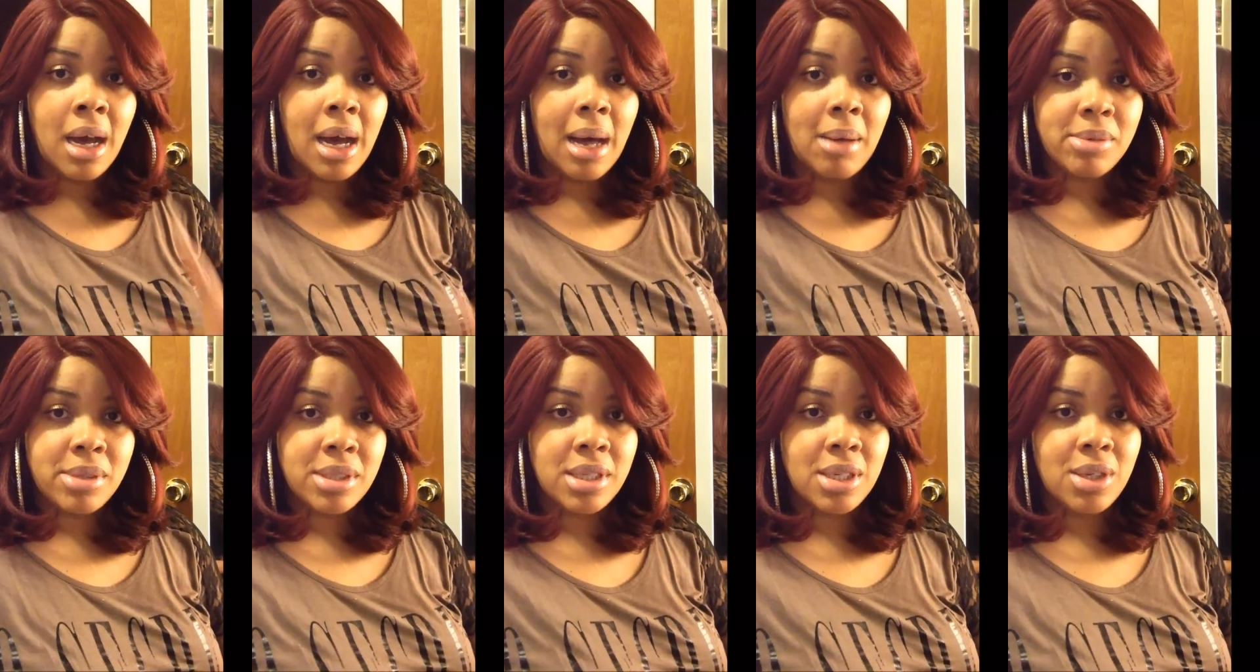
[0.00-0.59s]
I
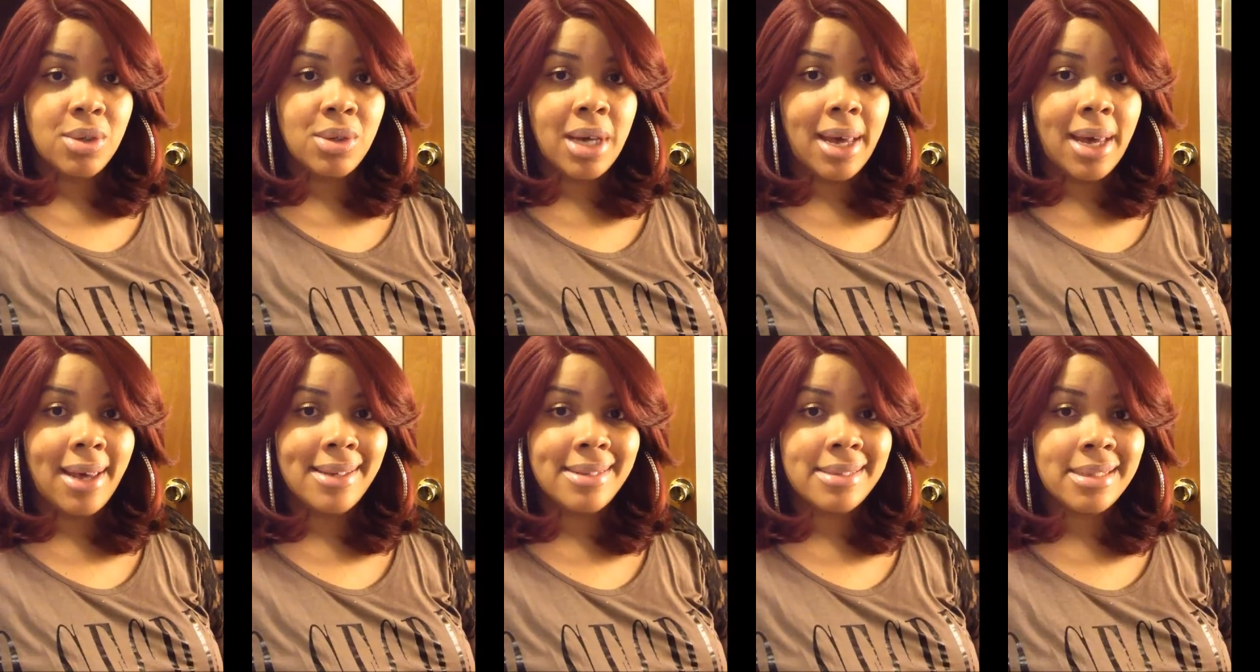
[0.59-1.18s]
will see you
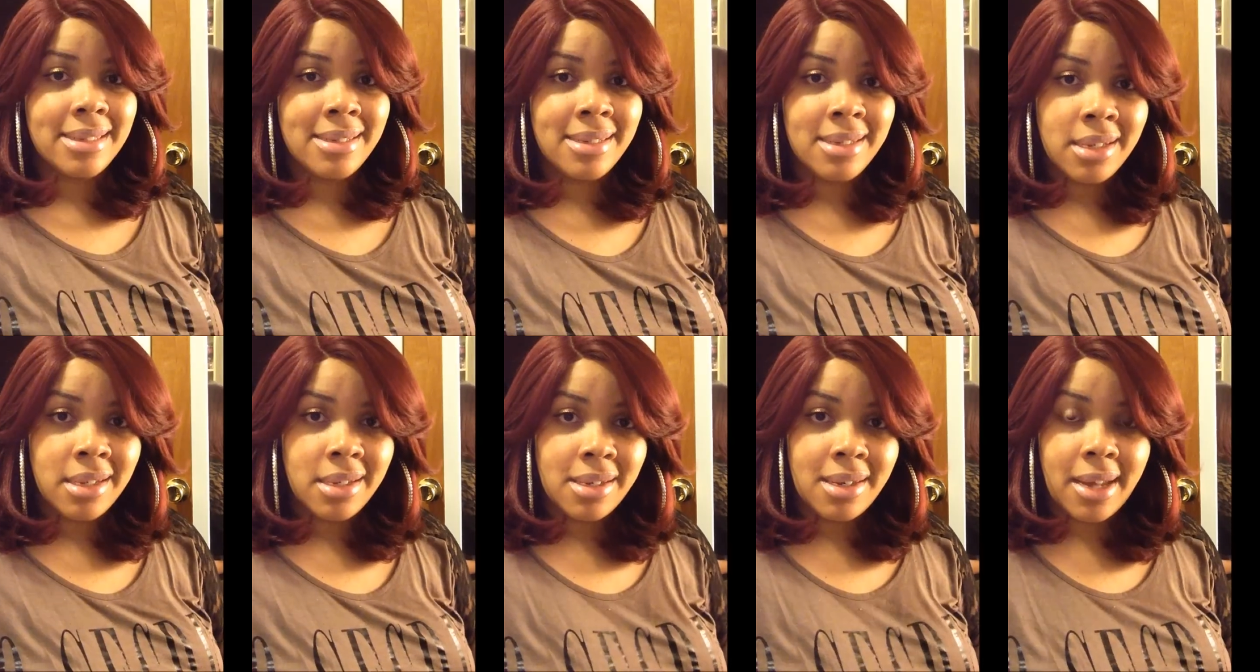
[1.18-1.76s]
guys
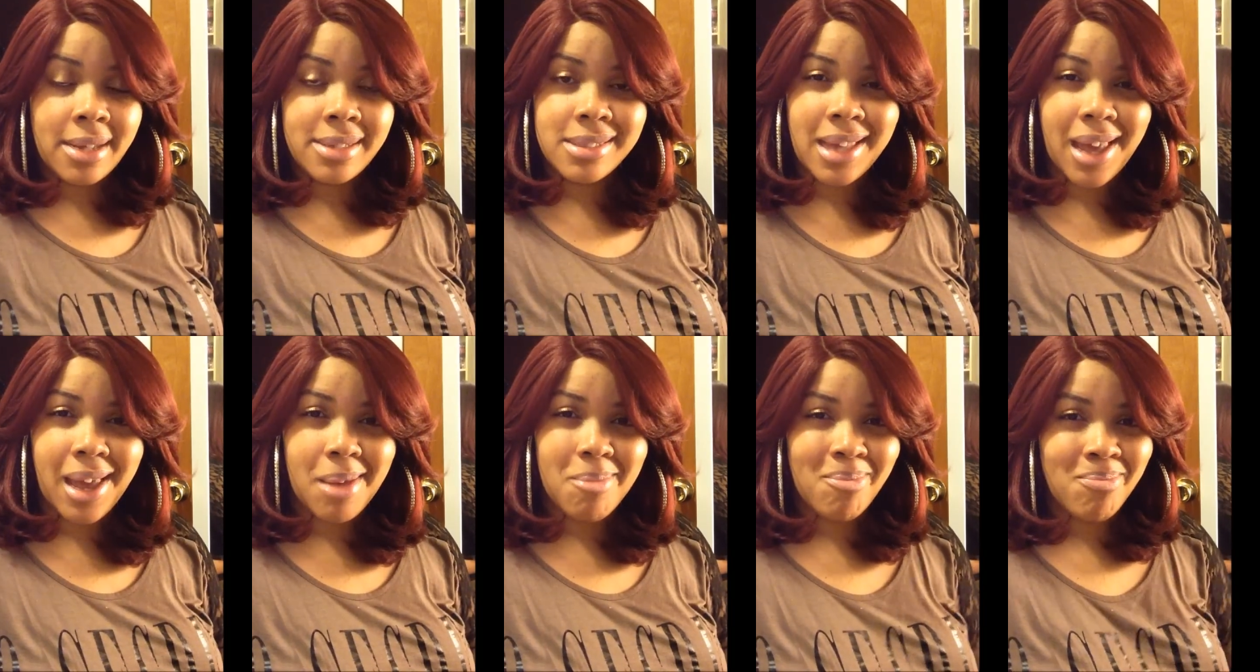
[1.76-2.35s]
next
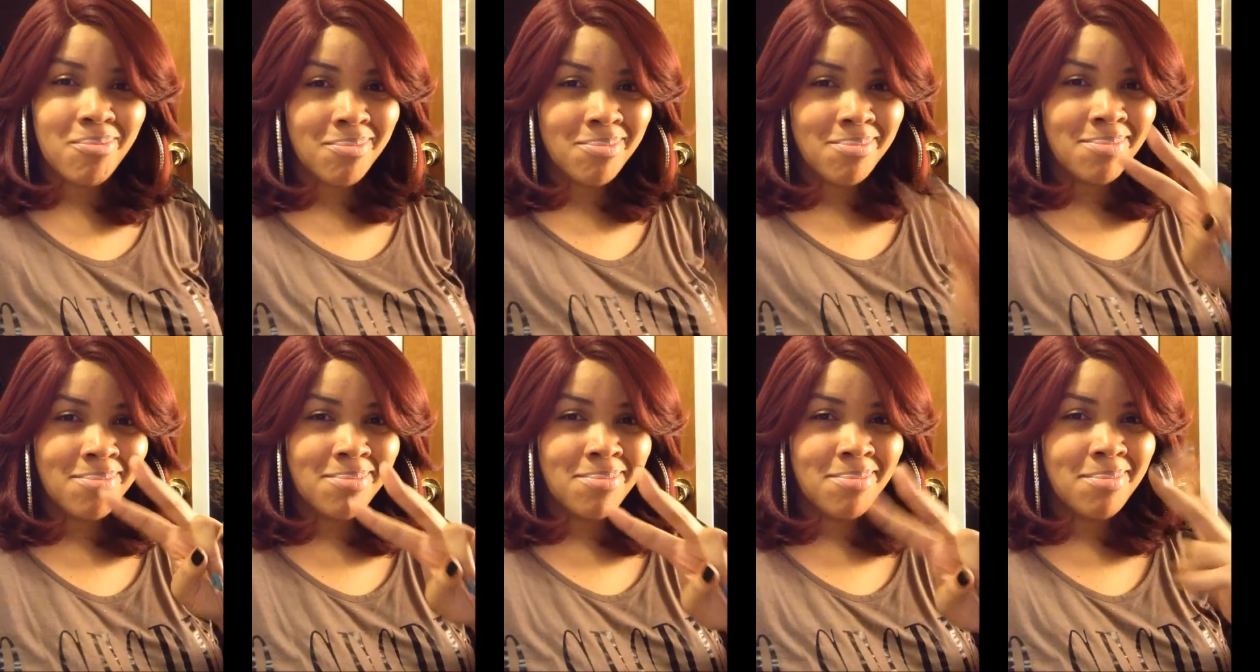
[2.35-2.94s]
time.
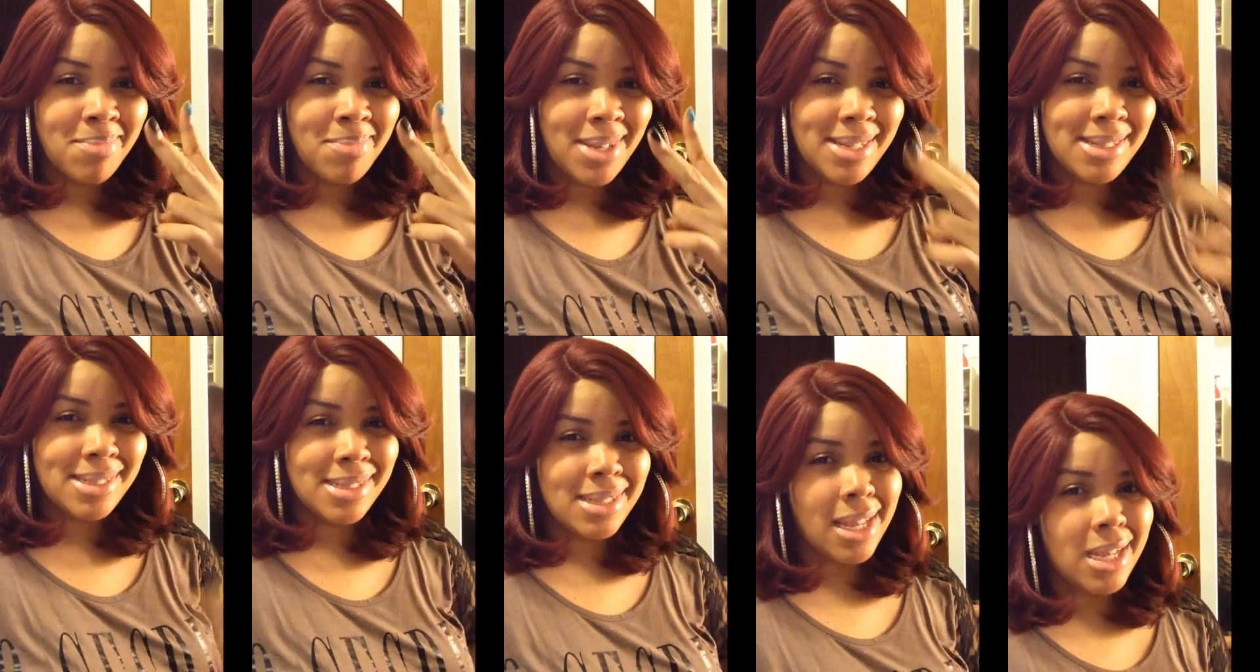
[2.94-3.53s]

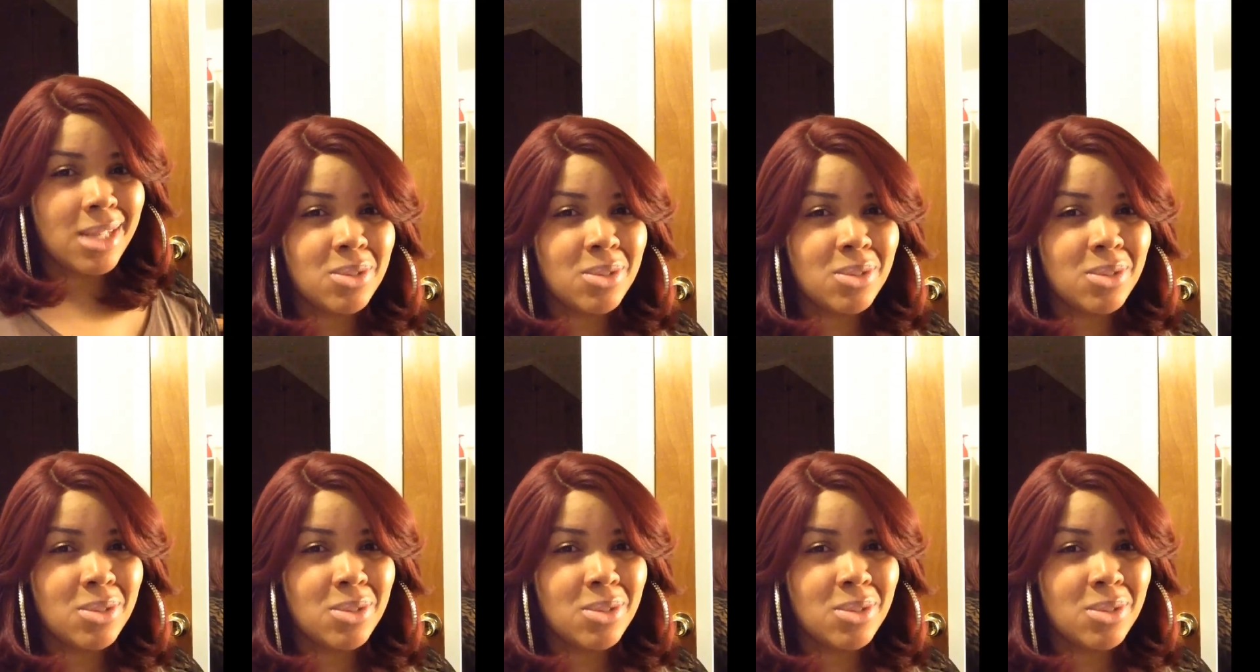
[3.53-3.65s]
Peace.